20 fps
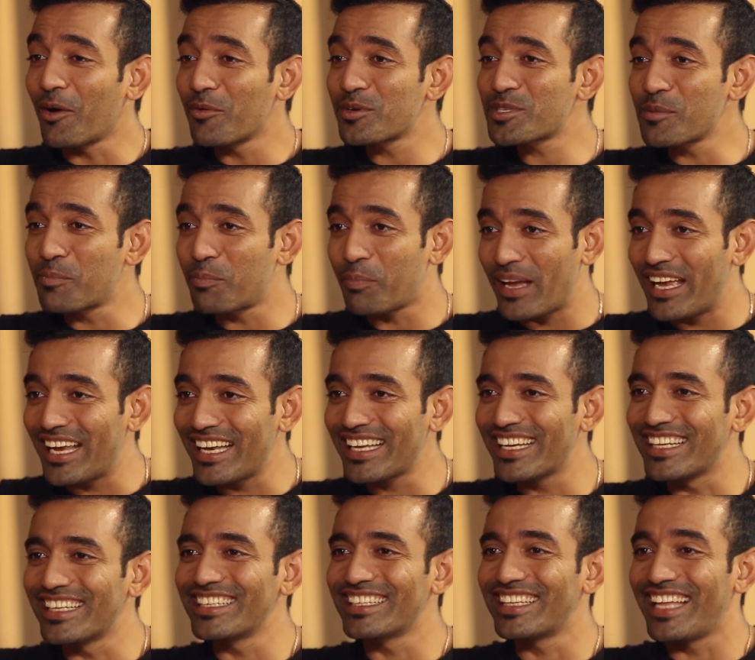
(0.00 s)
I was a
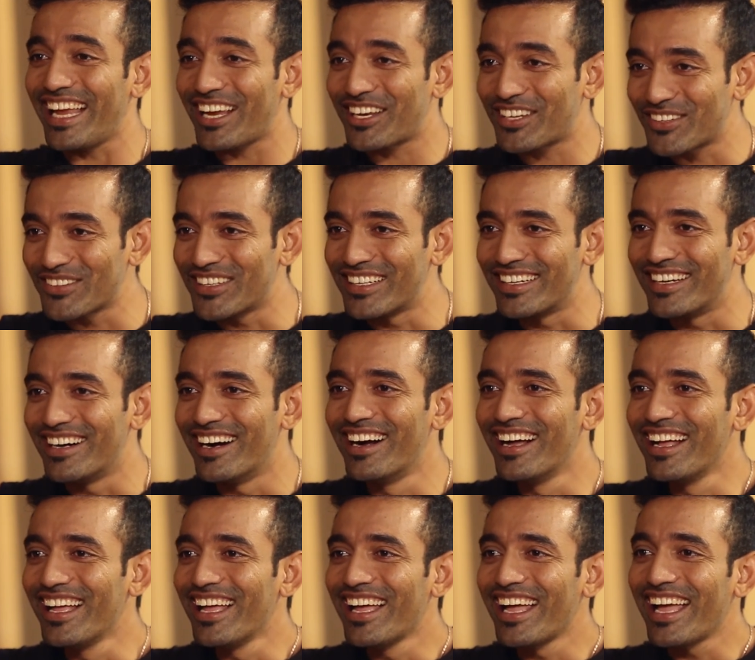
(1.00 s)
pain in the neck to her,
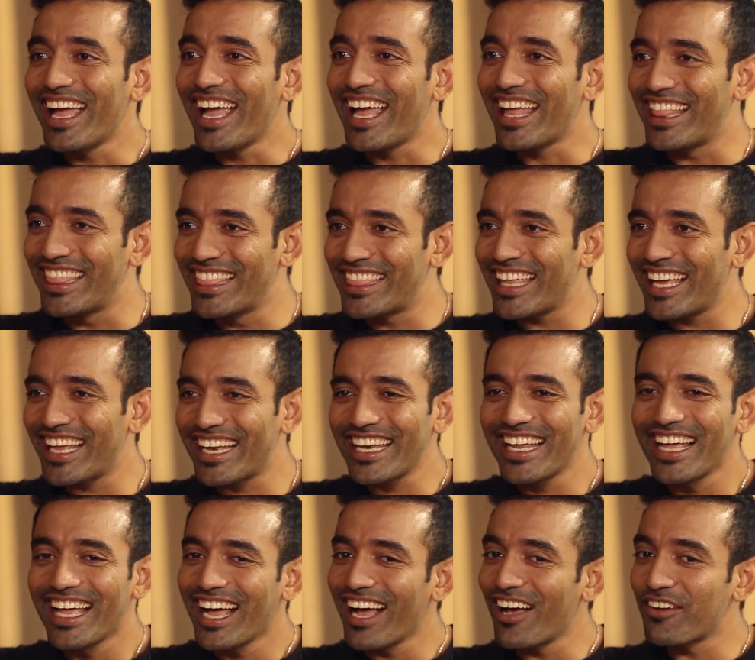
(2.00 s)
and
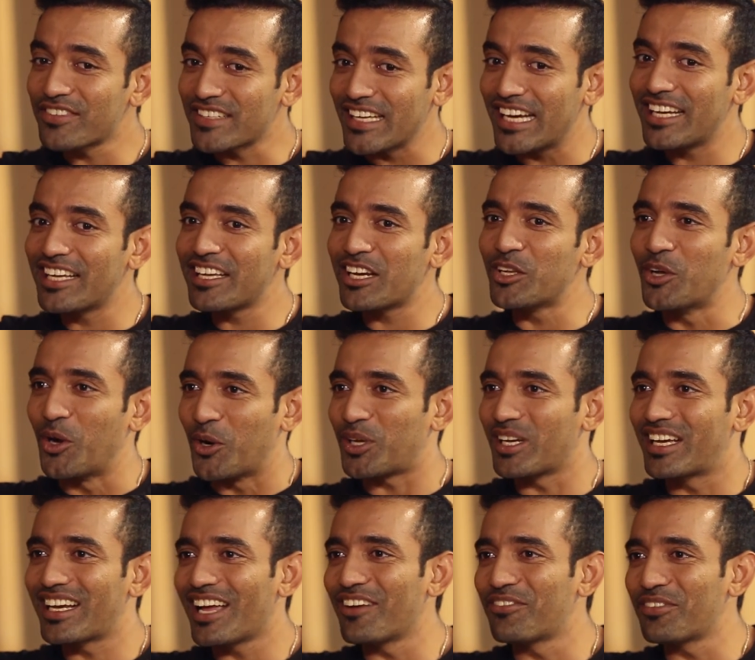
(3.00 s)
then I've signed her an
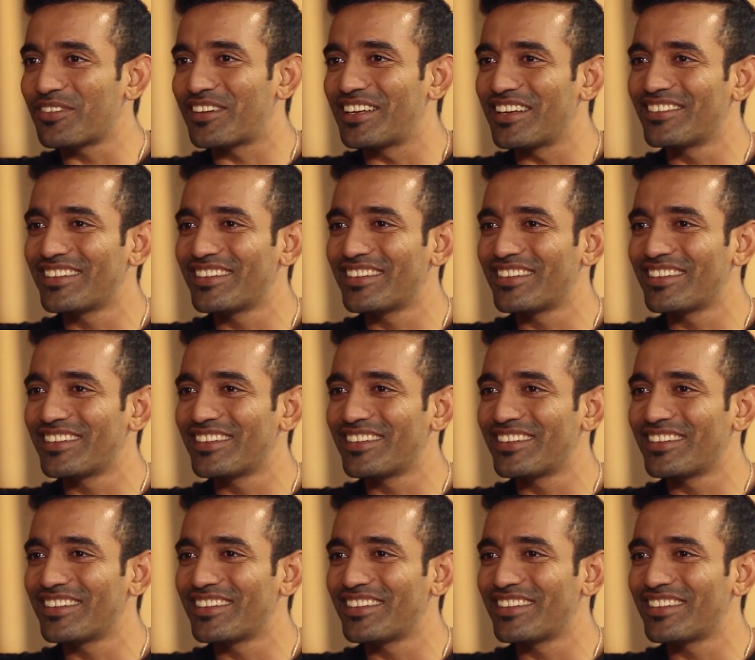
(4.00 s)
autograph and